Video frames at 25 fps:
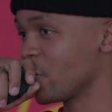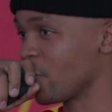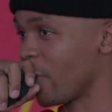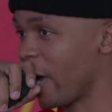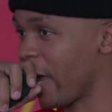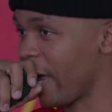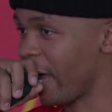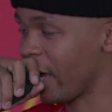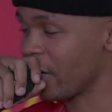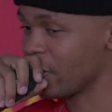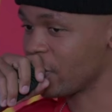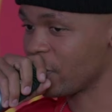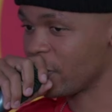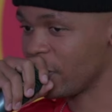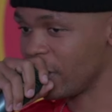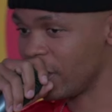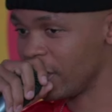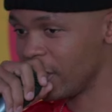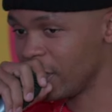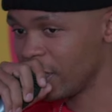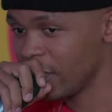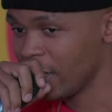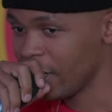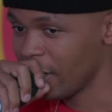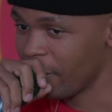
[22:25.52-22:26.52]
do I
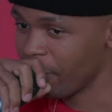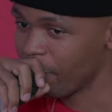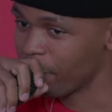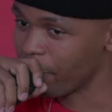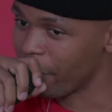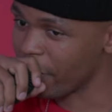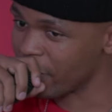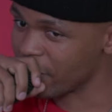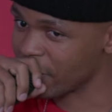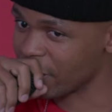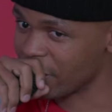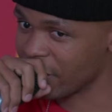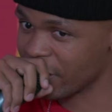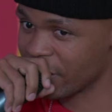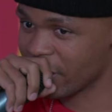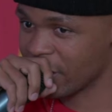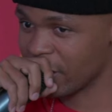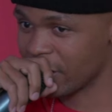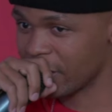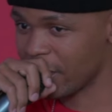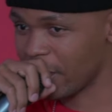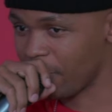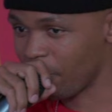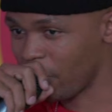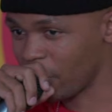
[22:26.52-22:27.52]
actually
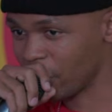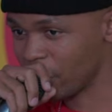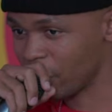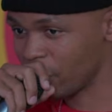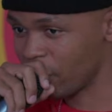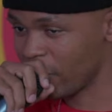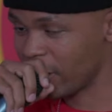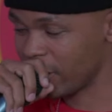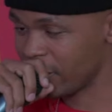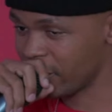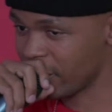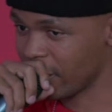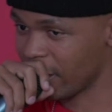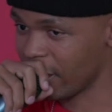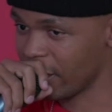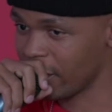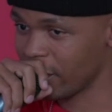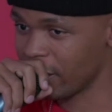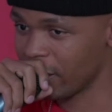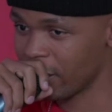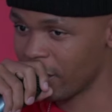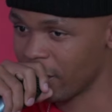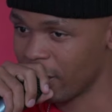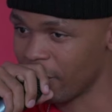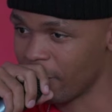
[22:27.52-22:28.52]
position them, or should I
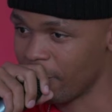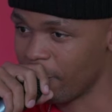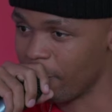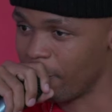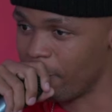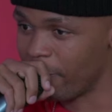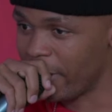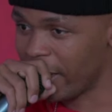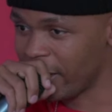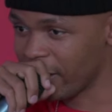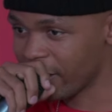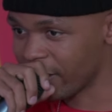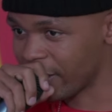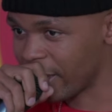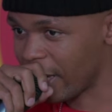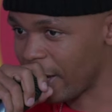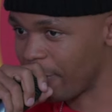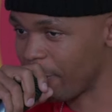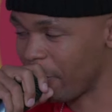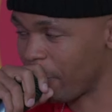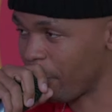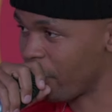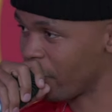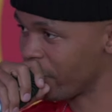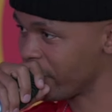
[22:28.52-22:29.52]
say, make
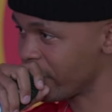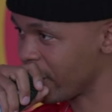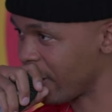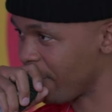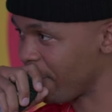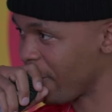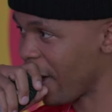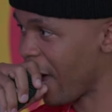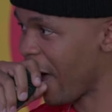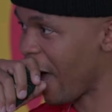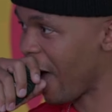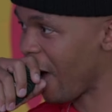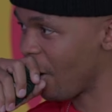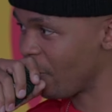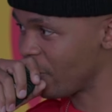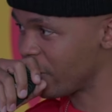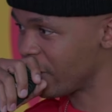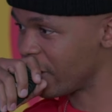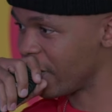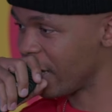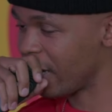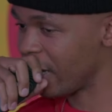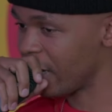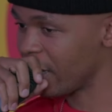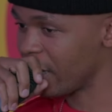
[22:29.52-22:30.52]
them or put them
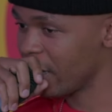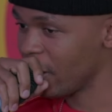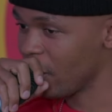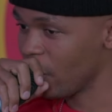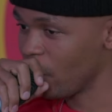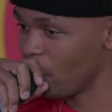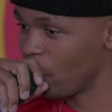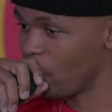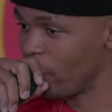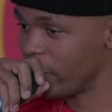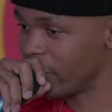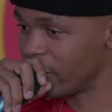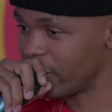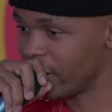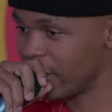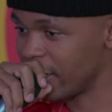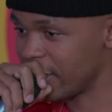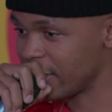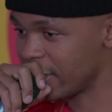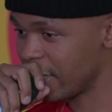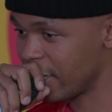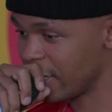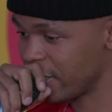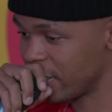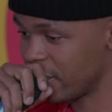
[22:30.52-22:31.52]
out there with
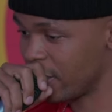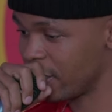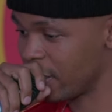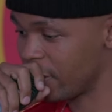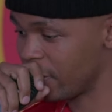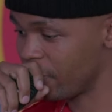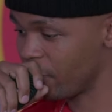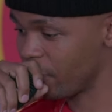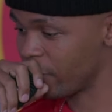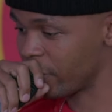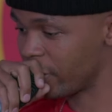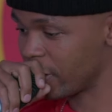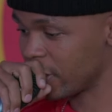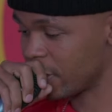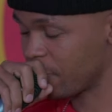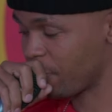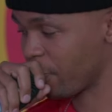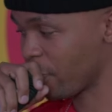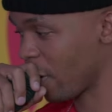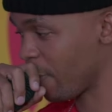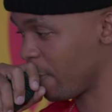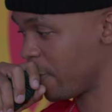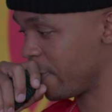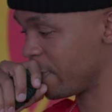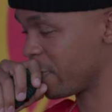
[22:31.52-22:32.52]
these
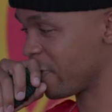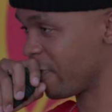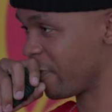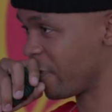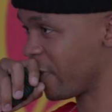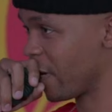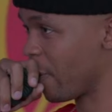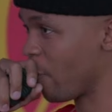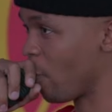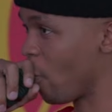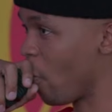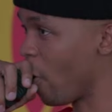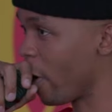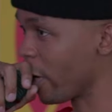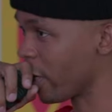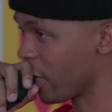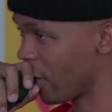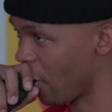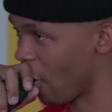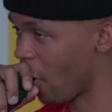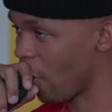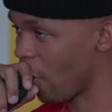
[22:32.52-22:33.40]
problems of them working